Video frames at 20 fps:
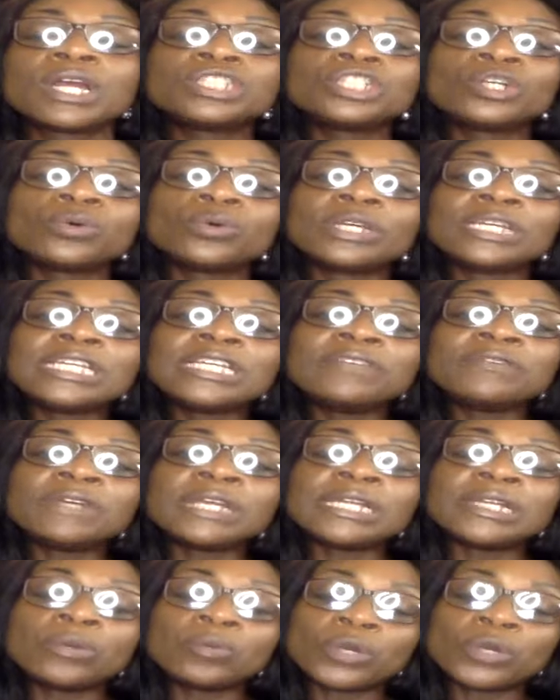So
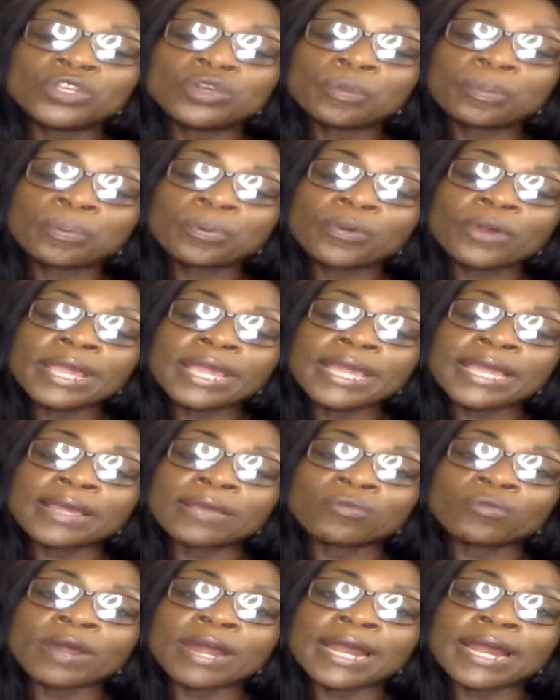even when you're
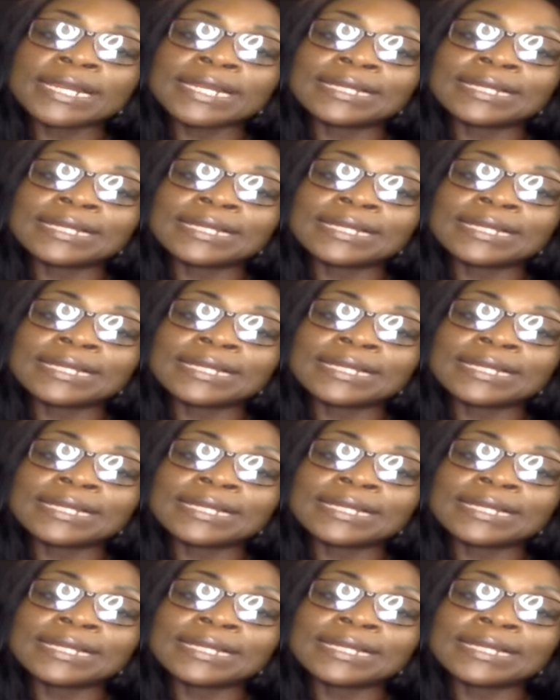praying, right,